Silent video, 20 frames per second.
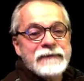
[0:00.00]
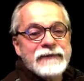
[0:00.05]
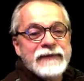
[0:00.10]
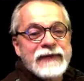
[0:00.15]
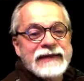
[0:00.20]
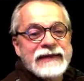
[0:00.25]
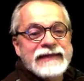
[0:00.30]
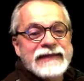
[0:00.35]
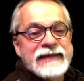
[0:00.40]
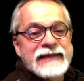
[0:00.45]

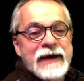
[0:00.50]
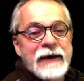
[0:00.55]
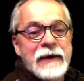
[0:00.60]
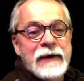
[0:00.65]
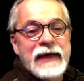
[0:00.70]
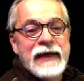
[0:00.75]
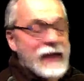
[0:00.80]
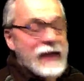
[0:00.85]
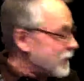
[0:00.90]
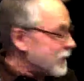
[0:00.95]
So
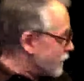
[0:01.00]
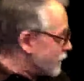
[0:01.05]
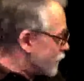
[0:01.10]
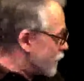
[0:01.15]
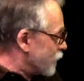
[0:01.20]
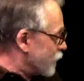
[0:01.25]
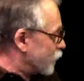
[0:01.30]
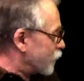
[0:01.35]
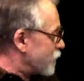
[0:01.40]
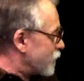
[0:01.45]
again, those
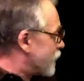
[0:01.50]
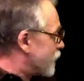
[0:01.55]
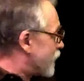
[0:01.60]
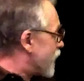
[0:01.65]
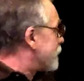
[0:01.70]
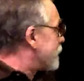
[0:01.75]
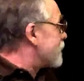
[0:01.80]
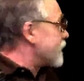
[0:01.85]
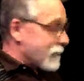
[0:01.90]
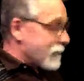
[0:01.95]
notes from the
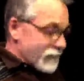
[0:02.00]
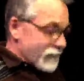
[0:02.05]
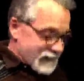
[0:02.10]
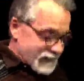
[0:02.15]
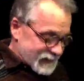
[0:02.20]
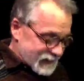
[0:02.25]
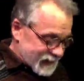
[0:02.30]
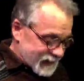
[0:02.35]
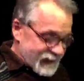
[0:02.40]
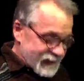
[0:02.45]
bottom up,
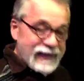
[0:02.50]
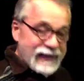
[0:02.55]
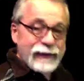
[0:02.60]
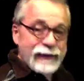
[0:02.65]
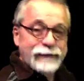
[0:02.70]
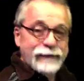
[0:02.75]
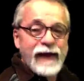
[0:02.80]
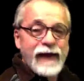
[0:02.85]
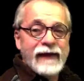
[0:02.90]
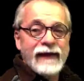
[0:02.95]
C,
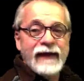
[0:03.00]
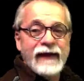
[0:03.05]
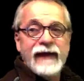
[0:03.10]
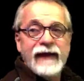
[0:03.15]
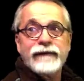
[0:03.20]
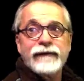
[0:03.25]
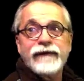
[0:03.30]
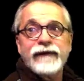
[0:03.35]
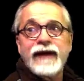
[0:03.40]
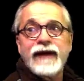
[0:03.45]
E flat,
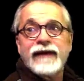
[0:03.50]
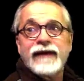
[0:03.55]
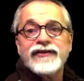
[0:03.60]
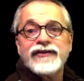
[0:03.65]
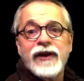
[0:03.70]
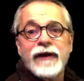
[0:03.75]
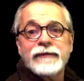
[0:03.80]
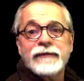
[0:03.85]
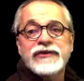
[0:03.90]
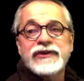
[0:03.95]
F, F
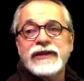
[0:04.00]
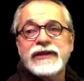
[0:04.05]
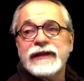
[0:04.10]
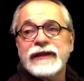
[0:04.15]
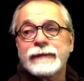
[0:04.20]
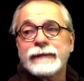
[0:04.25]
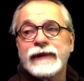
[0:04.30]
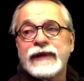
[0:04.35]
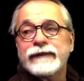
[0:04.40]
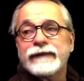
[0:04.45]
sharp,
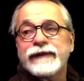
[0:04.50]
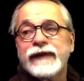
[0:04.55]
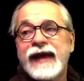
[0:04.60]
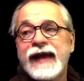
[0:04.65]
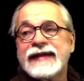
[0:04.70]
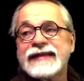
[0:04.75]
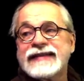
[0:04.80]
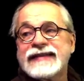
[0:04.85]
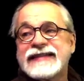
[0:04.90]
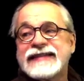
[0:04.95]
G, B
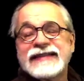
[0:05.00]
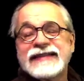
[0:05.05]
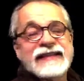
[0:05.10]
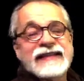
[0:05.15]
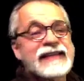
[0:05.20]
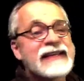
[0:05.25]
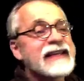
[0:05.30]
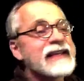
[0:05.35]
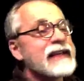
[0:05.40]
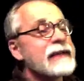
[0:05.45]
flat,
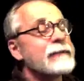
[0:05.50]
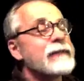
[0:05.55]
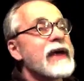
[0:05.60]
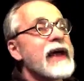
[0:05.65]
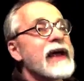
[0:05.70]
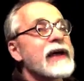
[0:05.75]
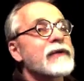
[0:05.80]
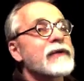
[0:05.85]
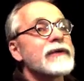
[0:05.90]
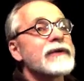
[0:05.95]
C.
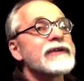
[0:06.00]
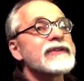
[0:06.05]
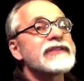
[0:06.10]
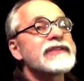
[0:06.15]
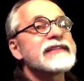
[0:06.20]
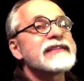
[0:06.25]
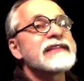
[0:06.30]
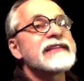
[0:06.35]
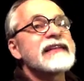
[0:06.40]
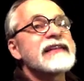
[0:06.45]
Backwards,
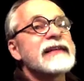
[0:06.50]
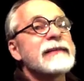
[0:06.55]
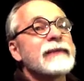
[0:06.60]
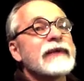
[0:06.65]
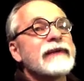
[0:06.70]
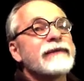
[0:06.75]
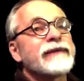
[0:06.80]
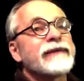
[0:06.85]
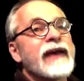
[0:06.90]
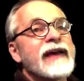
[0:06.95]
C,
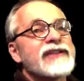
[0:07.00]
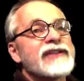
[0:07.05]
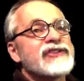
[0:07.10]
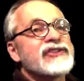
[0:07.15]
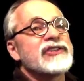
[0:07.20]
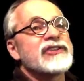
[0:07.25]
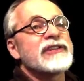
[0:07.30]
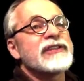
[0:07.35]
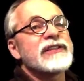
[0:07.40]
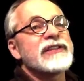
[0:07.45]
B flat,
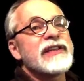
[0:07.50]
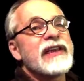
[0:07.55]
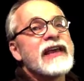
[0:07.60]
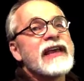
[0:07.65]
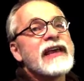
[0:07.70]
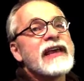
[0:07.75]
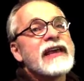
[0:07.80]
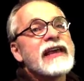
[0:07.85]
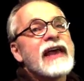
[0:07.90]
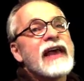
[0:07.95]
G,
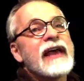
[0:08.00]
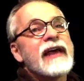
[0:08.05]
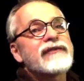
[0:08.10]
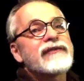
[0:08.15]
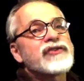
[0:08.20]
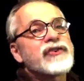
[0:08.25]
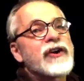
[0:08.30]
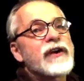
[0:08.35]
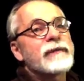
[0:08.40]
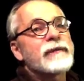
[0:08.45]
F
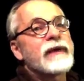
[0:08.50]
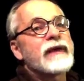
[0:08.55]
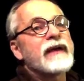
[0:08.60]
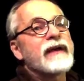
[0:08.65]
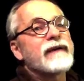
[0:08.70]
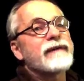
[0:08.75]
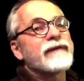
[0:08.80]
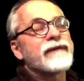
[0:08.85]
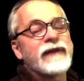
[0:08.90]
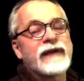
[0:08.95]
sharp,
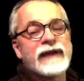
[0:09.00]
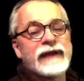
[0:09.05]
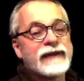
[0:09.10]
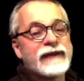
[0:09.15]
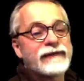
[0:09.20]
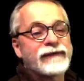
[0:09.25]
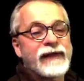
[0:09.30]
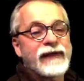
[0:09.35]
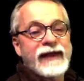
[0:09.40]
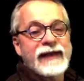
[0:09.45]
F, E
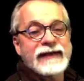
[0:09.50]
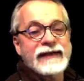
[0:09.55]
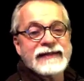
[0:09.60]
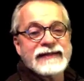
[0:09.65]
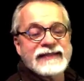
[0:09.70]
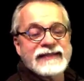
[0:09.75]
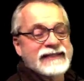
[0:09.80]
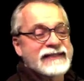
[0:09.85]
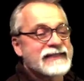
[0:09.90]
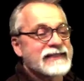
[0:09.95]
flat,
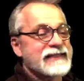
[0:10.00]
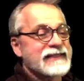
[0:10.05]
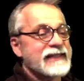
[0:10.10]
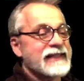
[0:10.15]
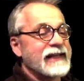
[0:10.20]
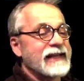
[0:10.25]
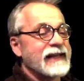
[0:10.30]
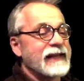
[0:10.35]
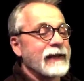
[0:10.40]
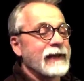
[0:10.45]

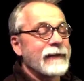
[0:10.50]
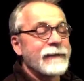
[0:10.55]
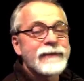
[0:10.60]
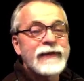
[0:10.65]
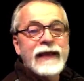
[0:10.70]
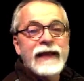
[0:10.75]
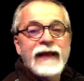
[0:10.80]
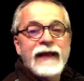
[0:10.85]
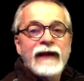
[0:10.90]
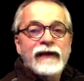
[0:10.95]

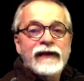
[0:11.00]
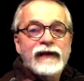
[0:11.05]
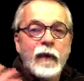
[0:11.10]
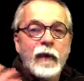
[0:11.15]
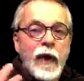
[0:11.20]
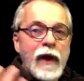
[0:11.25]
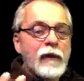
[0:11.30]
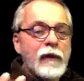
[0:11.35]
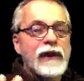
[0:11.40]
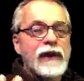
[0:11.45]
C. So
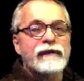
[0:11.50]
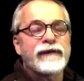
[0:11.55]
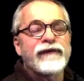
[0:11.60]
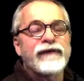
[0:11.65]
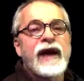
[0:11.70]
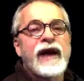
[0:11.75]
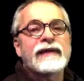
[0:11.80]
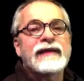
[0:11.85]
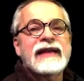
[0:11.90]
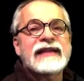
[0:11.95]
one way to
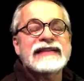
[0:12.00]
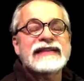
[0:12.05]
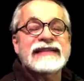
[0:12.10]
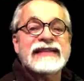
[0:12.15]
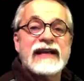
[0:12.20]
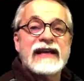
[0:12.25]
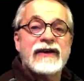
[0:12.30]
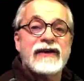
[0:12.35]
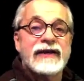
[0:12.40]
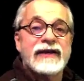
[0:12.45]
find that
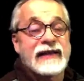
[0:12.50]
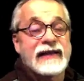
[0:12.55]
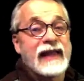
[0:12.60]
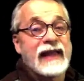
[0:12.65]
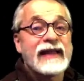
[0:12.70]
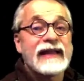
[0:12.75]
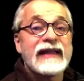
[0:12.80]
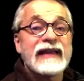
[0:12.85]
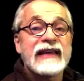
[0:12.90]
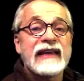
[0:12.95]
scale in
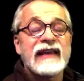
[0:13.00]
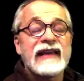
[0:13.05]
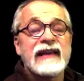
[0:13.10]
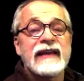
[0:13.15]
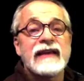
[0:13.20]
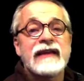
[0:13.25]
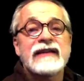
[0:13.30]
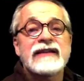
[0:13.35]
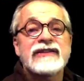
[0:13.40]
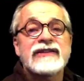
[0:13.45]
any
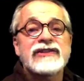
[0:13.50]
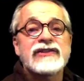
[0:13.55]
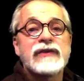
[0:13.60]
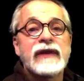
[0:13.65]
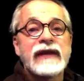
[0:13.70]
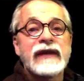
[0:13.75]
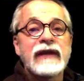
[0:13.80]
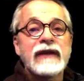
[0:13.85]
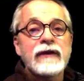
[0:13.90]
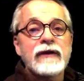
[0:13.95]
key is
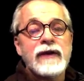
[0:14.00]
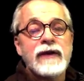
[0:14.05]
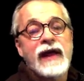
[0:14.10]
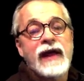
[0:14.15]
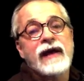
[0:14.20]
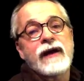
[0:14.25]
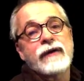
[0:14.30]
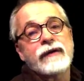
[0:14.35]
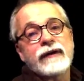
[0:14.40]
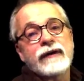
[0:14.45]
to ear
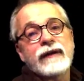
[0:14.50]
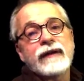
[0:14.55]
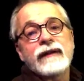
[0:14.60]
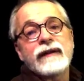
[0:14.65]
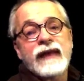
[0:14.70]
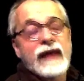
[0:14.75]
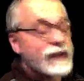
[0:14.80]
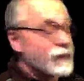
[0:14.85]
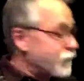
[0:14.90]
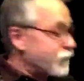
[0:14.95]
out
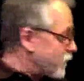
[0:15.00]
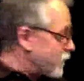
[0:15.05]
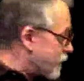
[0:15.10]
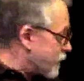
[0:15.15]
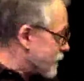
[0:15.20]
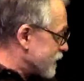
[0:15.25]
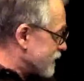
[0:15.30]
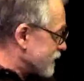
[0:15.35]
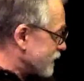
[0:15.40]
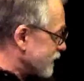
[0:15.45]
that
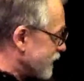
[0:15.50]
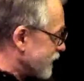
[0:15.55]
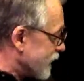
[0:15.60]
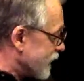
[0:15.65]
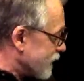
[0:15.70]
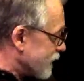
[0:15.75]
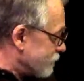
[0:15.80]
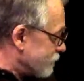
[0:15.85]
famous lick.